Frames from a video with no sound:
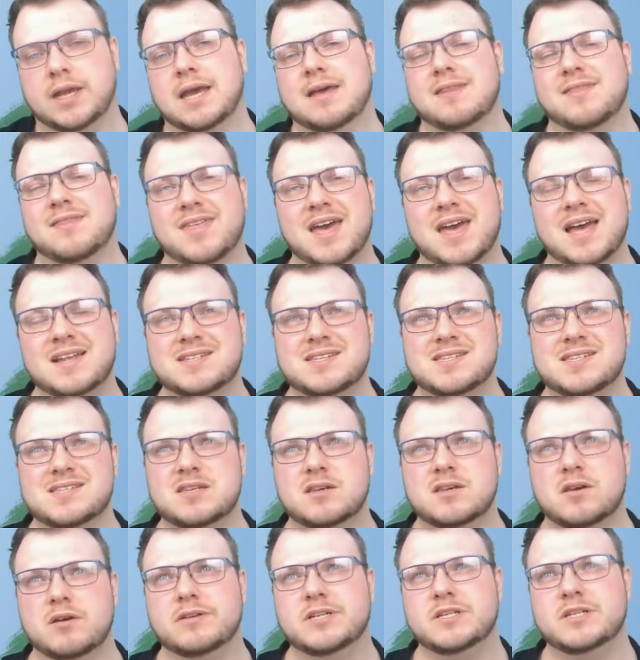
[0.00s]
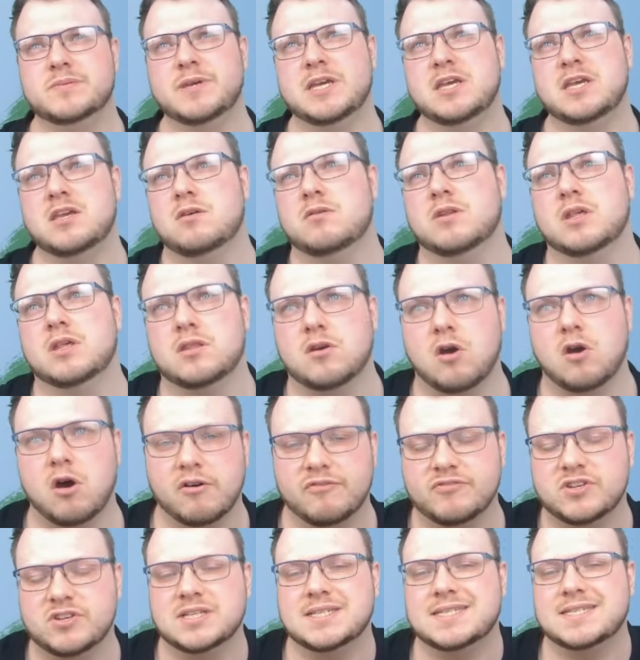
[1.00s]
and that's going to be a unit that
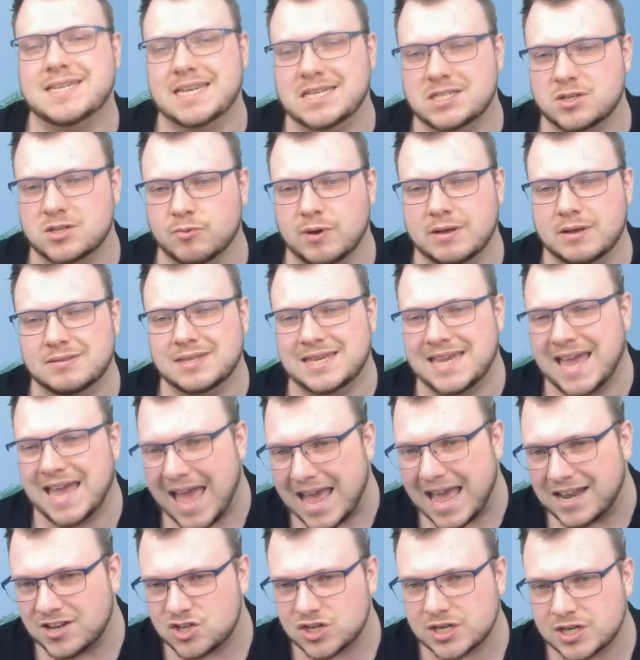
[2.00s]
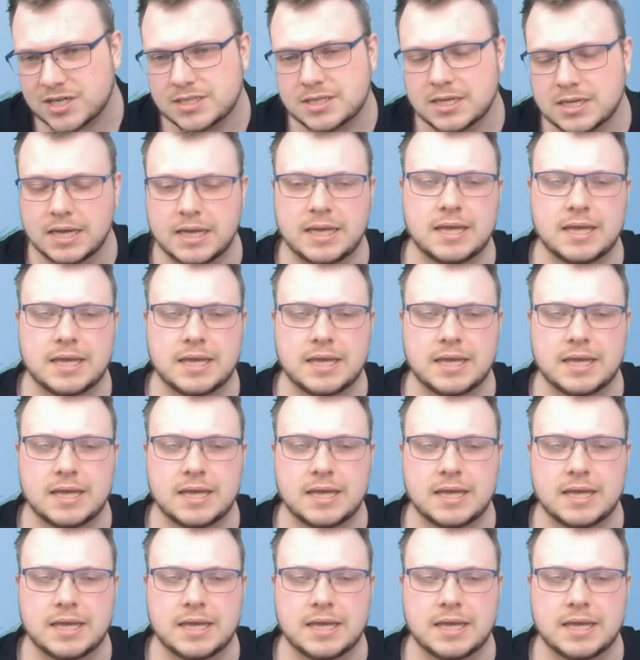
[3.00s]
often sits around the edges.